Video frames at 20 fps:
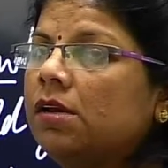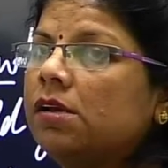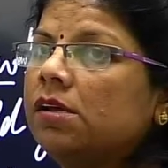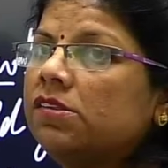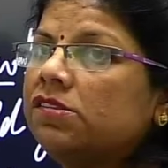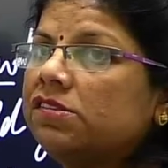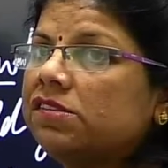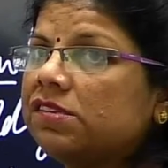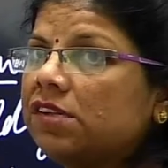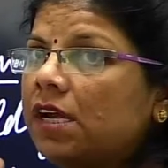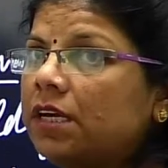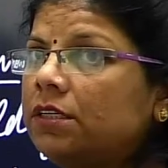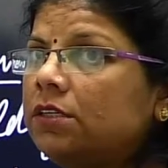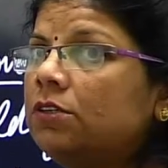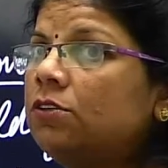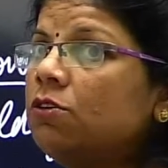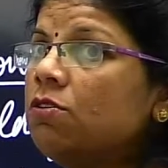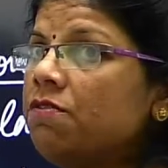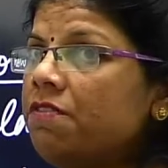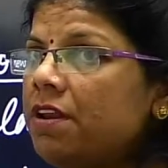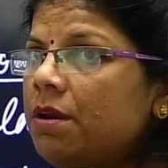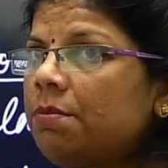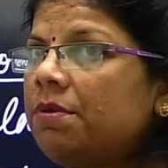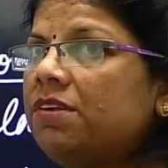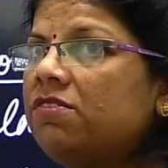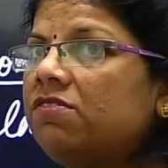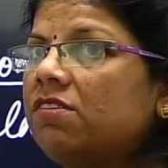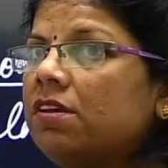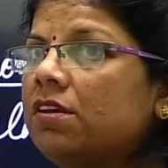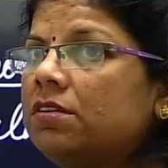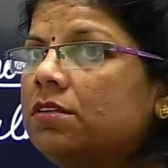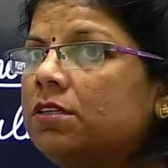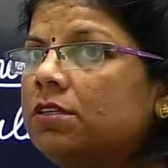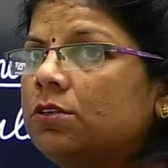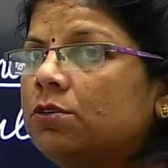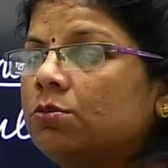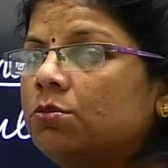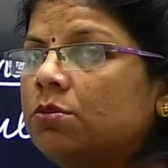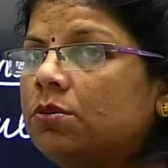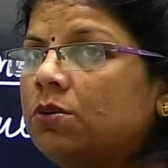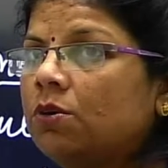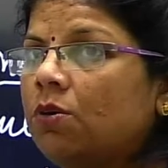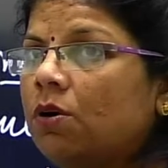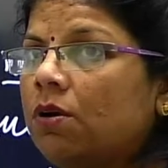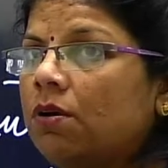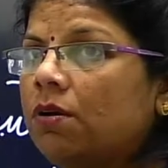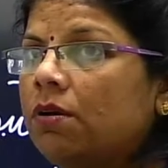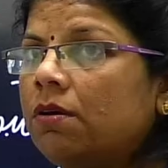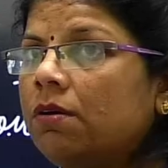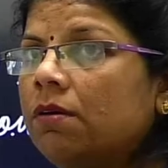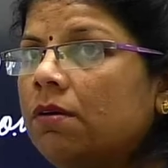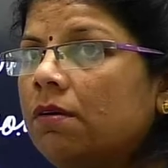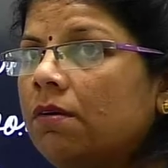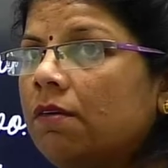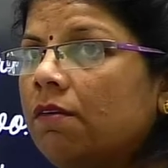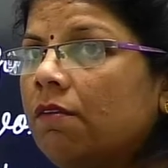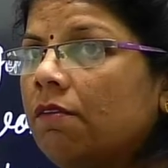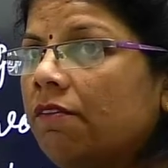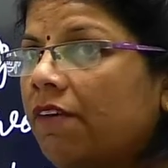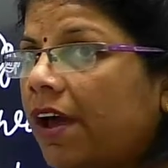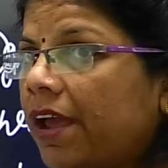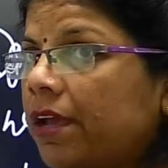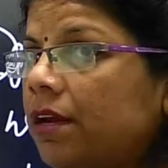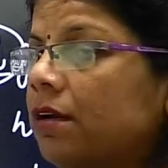Said to will be changed into told. Fine. If